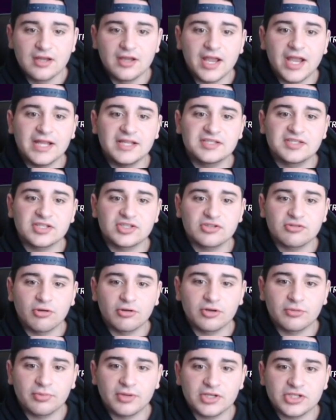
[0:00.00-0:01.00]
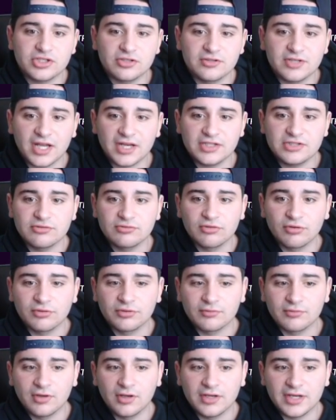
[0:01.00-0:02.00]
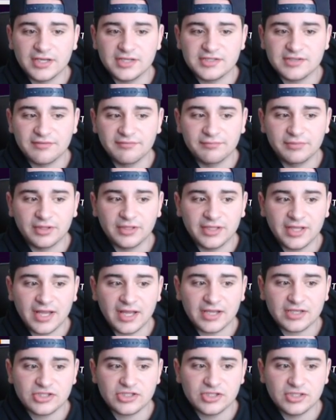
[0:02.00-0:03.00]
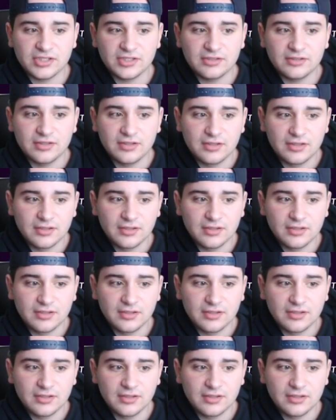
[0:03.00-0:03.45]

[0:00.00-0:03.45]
86 throw under pressure, 92 throw on the run, 87 play action,